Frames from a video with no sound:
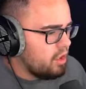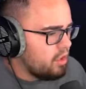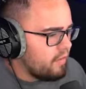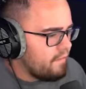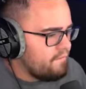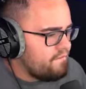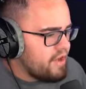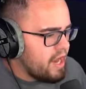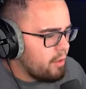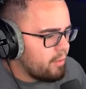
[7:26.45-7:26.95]

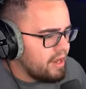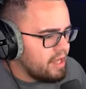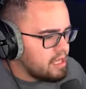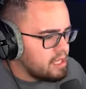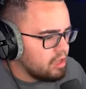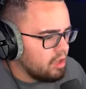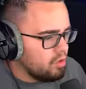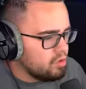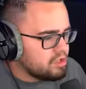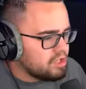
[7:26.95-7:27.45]
Look very
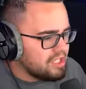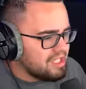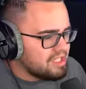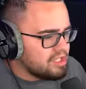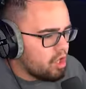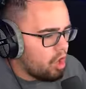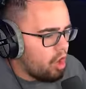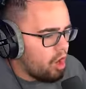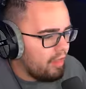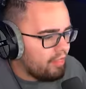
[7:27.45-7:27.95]
closely.
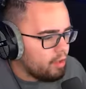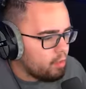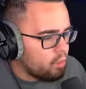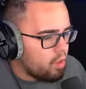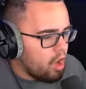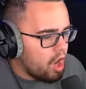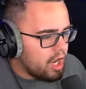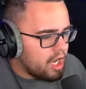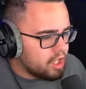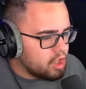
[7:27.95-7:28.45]
He's on the
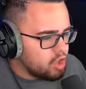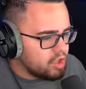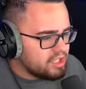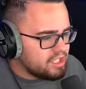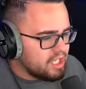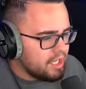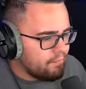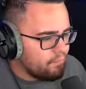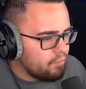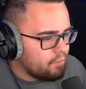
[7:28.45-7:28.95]
rock. I
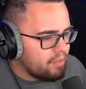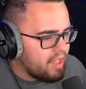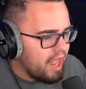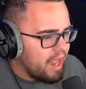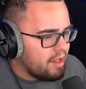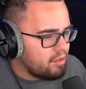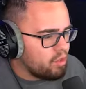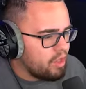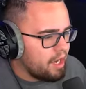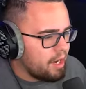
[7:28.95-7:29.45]
couldn't see him from the
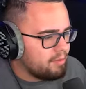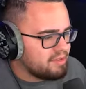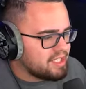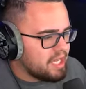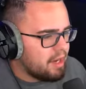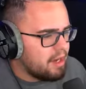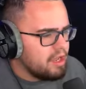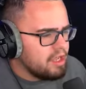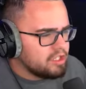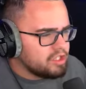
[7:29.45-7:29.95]
angle that I was
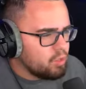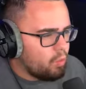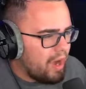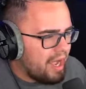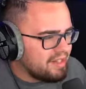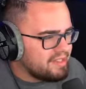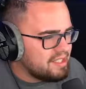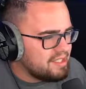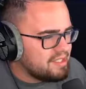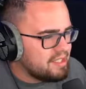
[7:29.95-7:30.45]
at. So
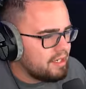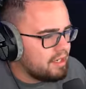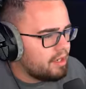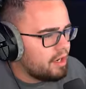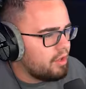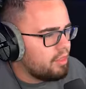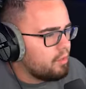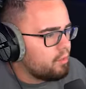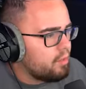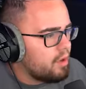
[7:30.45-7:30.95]
why is he
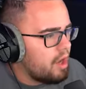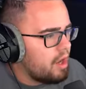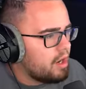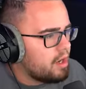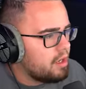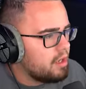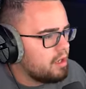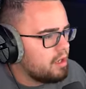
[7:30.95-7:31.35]
sitting on the rock?